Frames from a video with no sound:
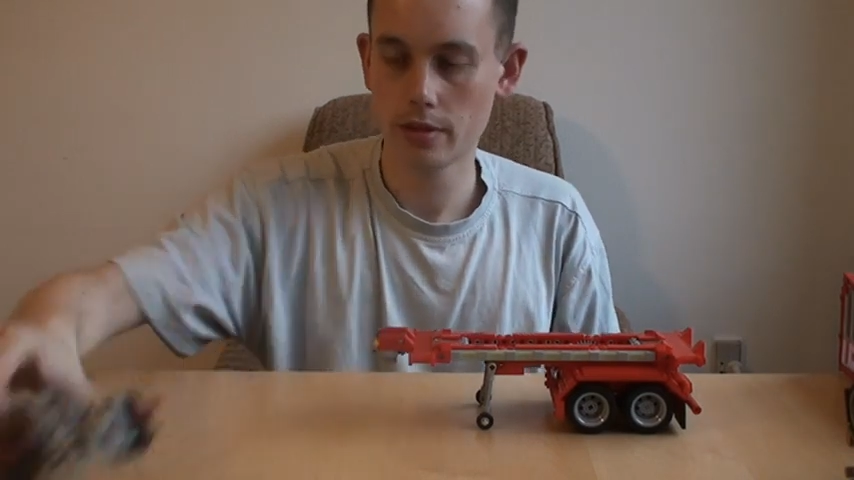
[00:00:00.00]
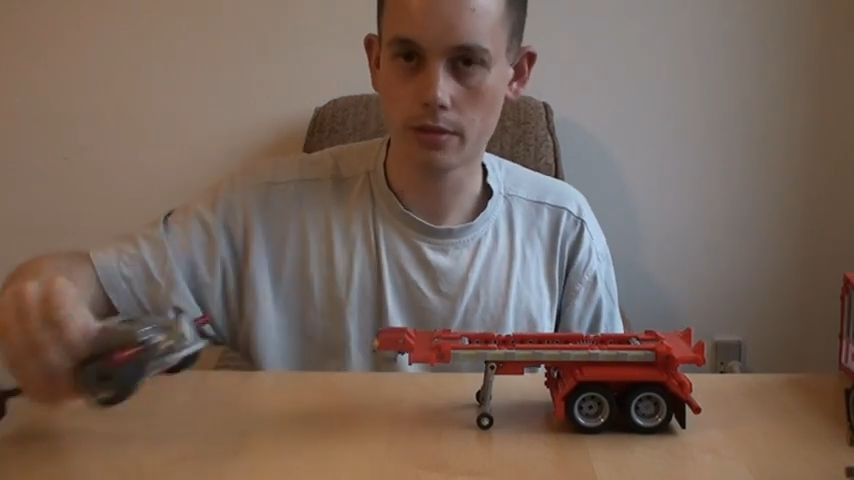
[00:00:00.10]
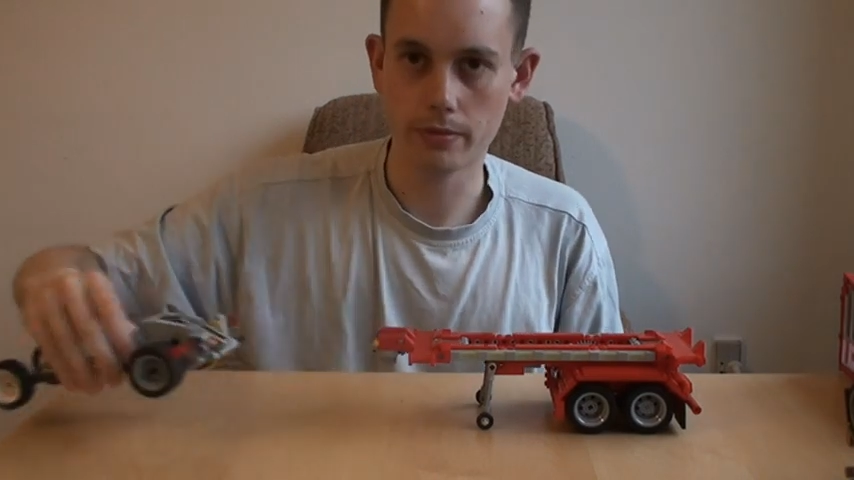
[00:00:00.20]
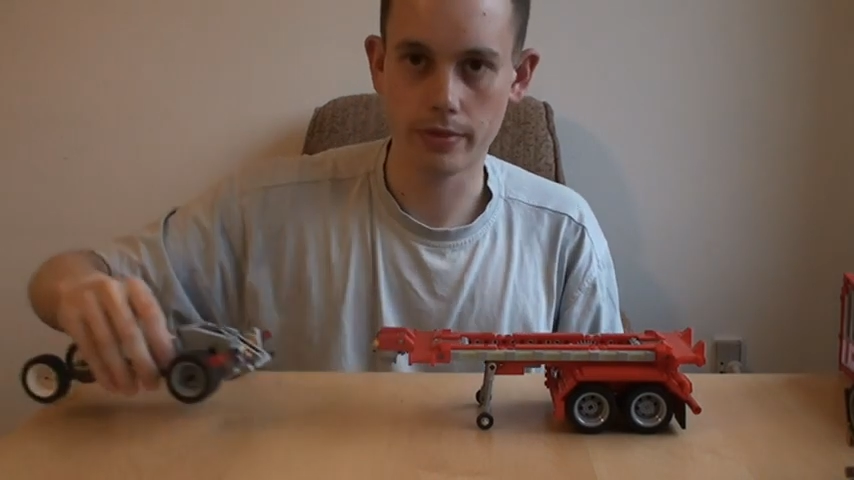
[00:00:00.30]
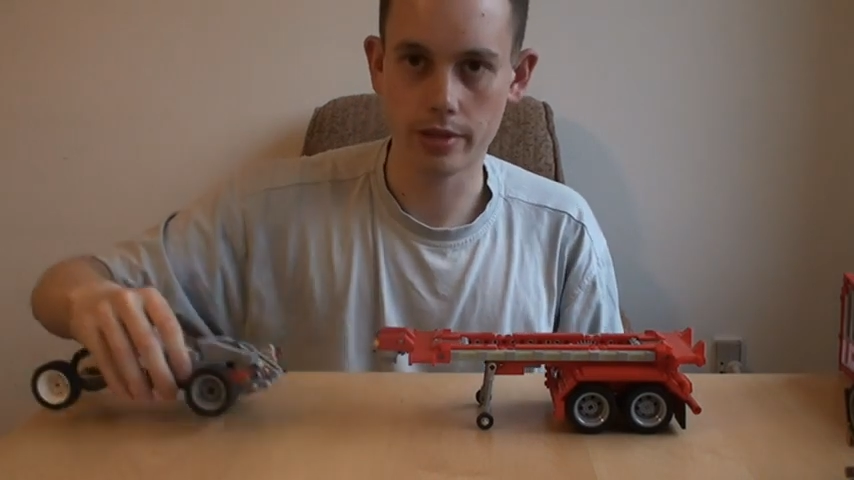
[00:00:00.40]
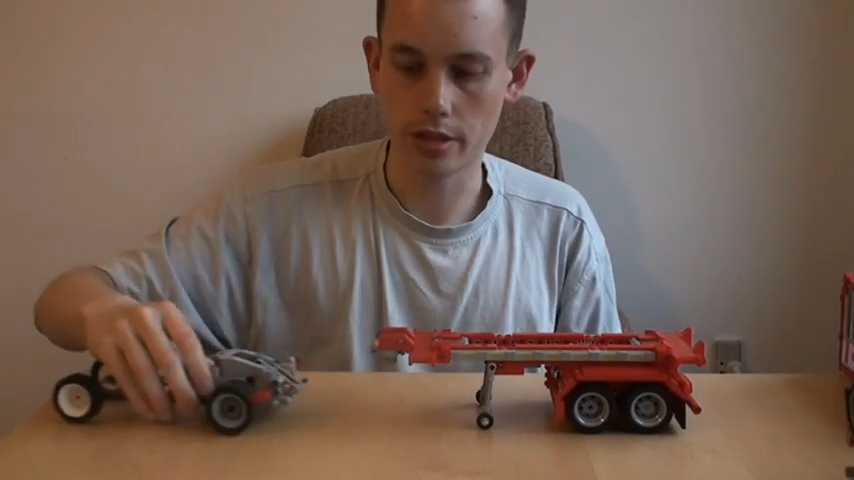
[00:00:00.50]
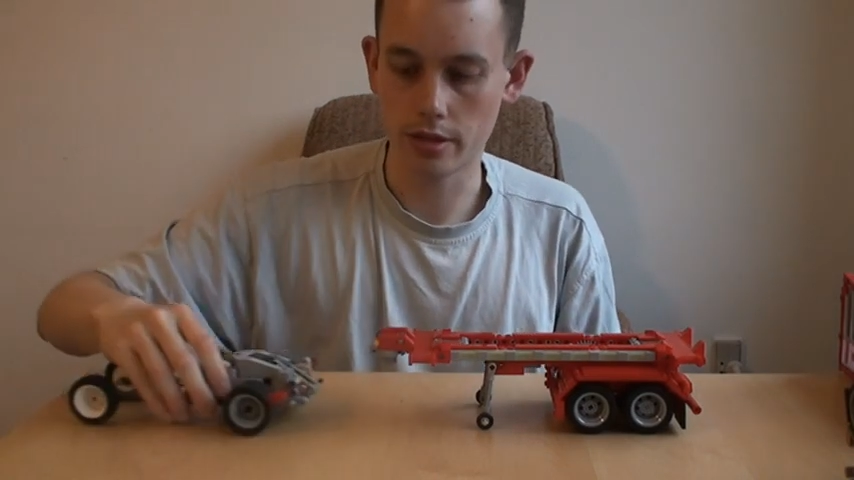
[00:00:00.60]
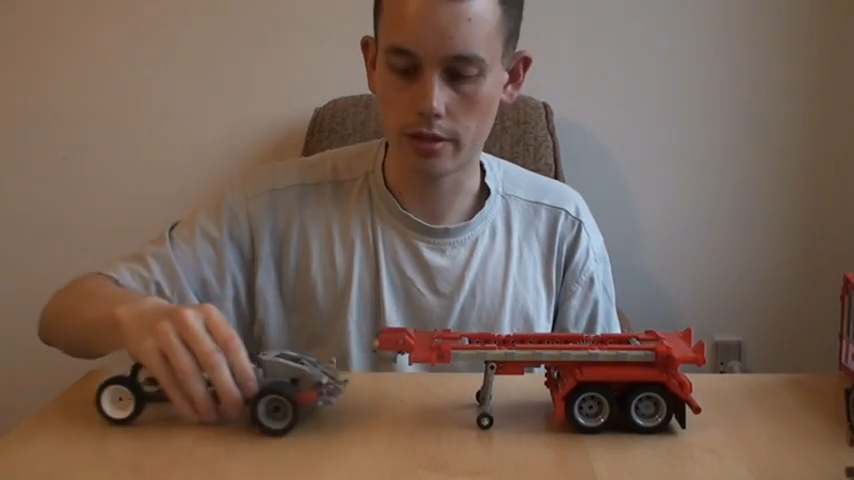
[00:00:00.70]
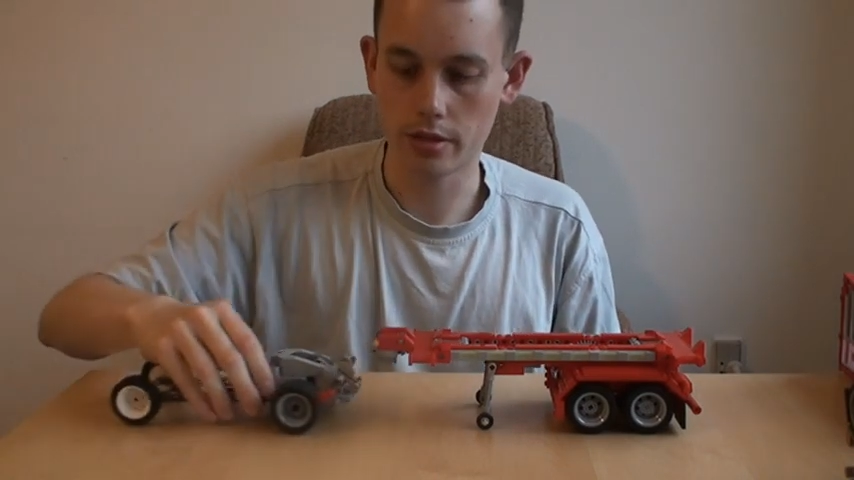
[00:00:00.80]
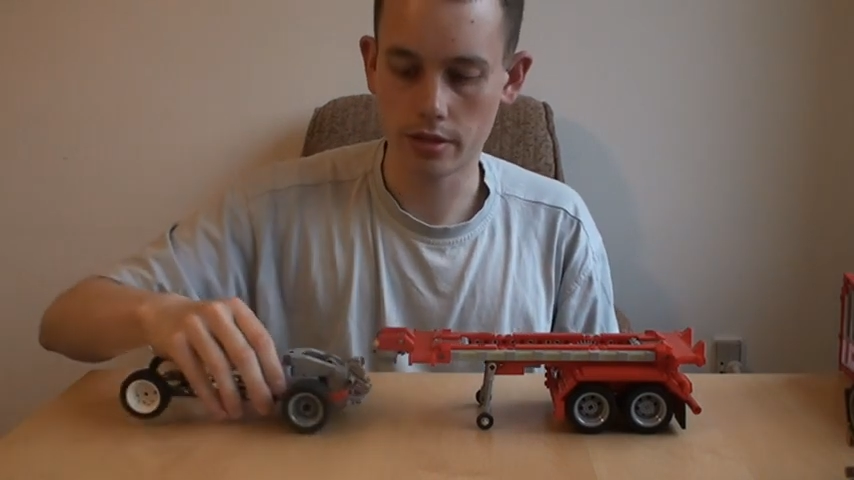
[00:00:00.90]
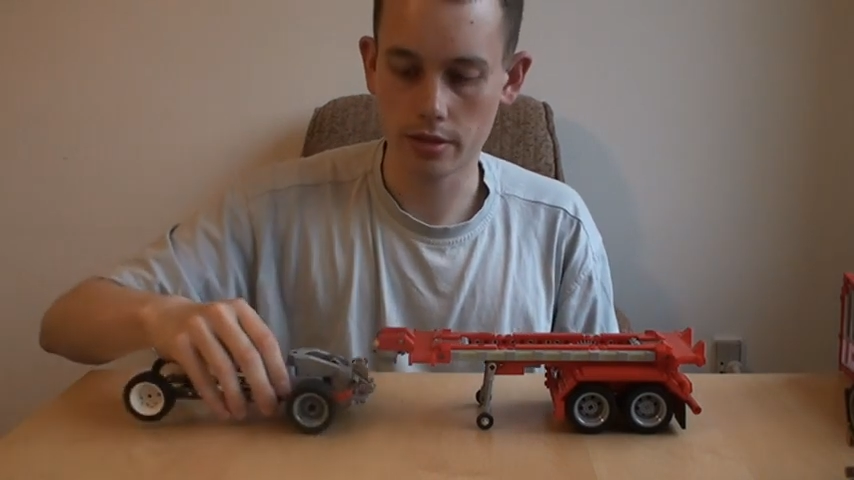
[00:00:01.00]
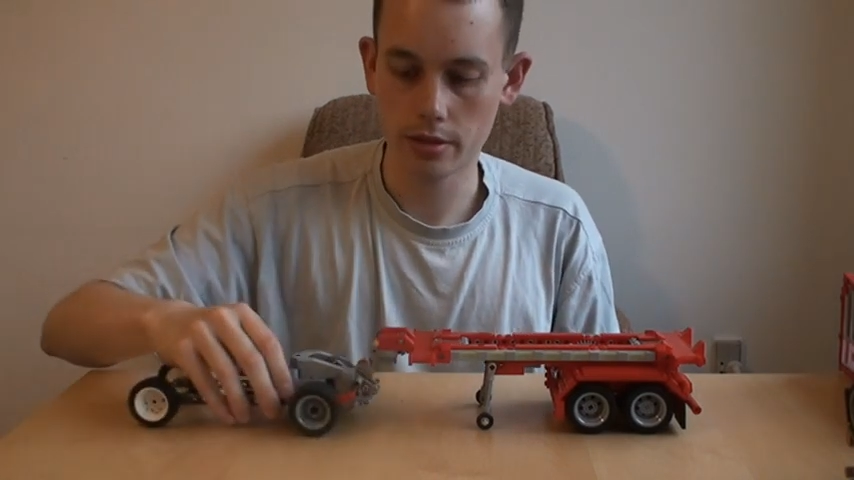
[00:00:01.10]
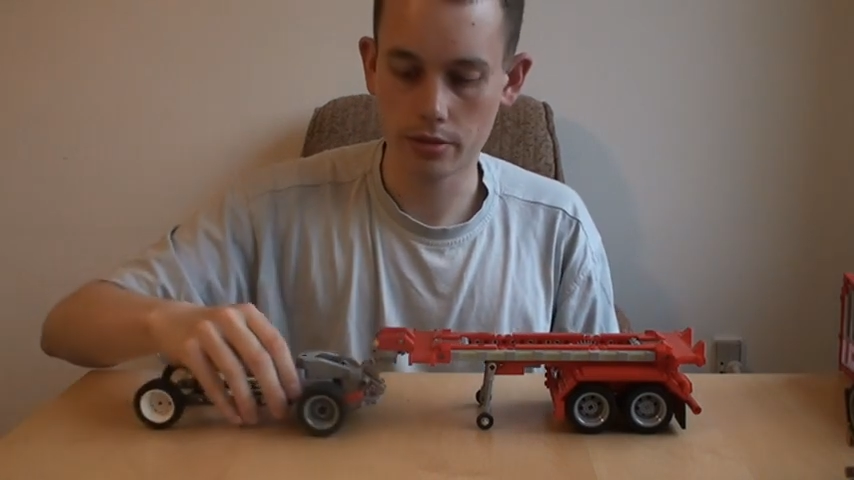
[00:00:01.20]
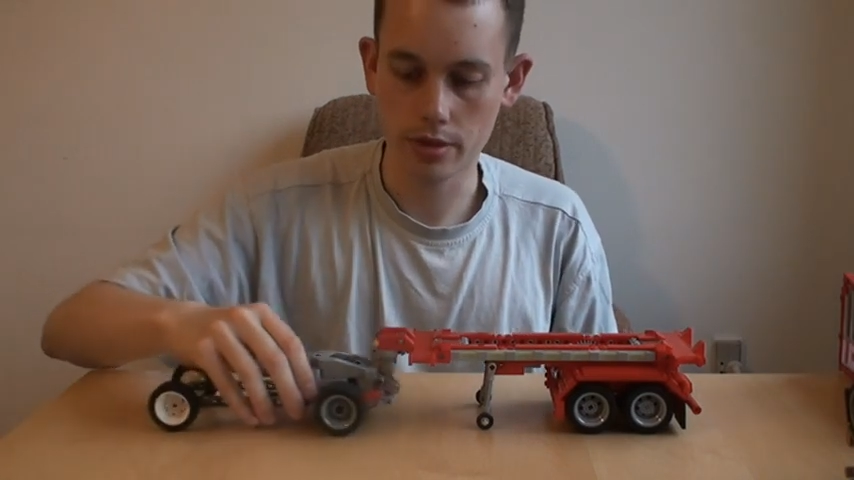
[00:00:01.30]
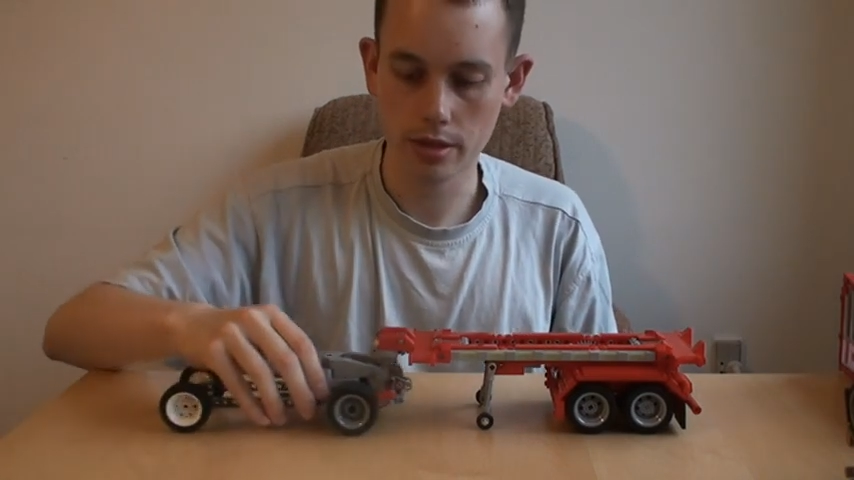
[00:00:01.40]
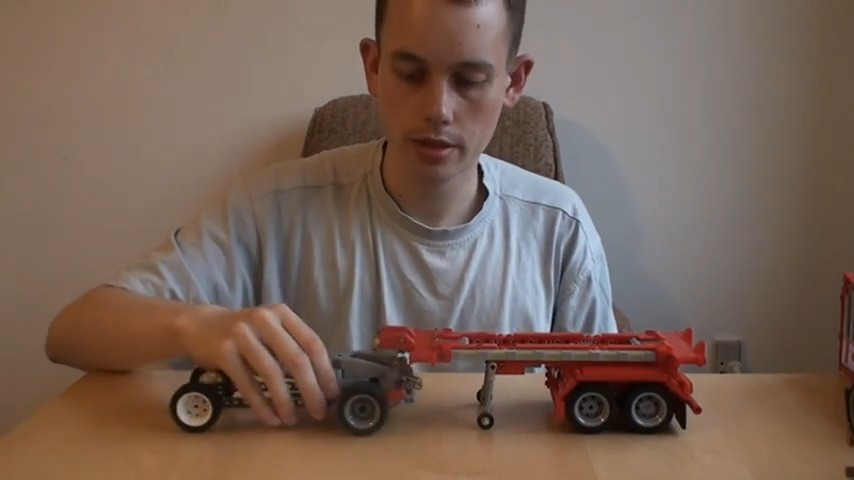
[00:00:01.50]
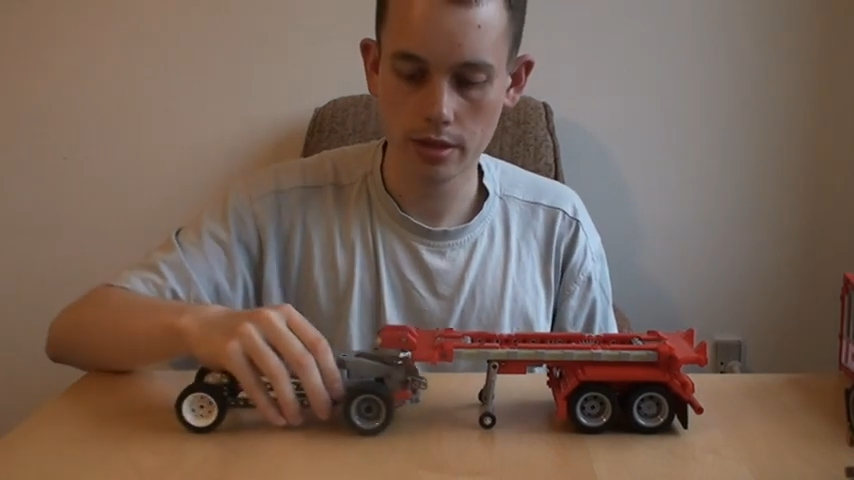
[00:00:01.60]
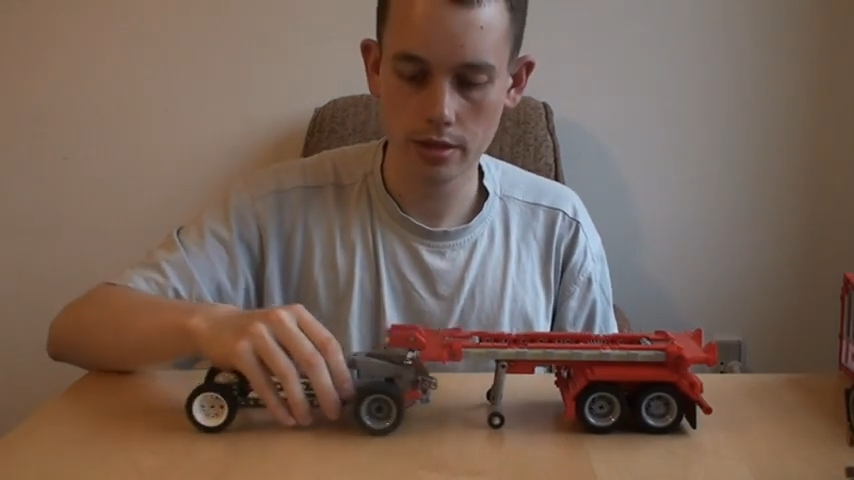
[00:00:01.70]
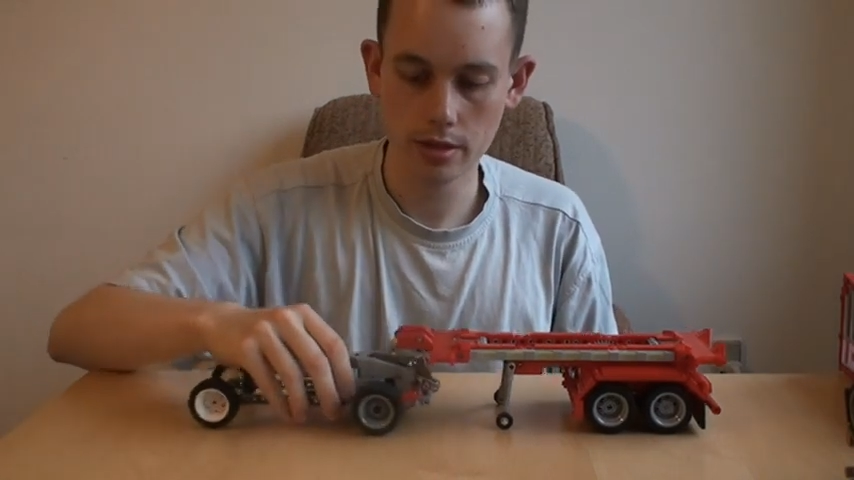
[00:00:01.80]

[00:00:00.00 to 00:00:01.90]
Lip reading: going with your truck